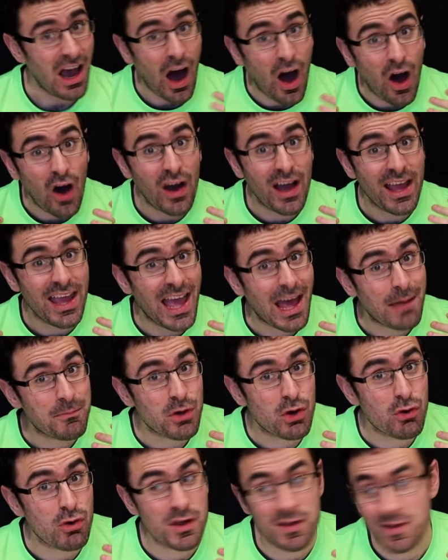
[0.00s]
I am
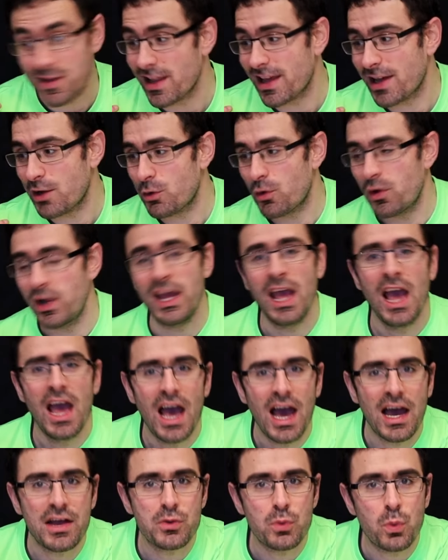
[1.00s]
Chris Lowry
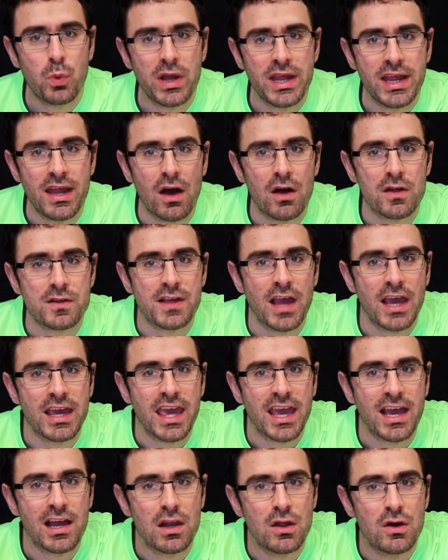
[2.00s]
and we are
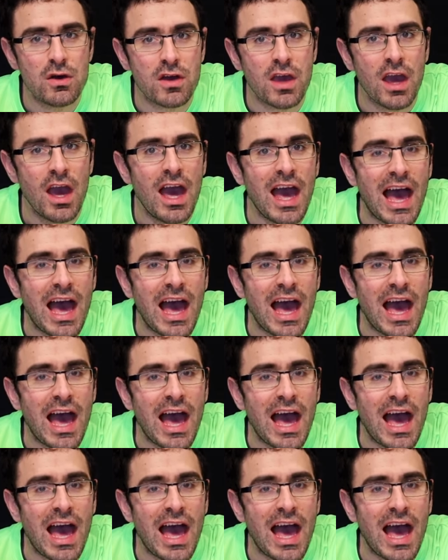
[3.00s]
taking a look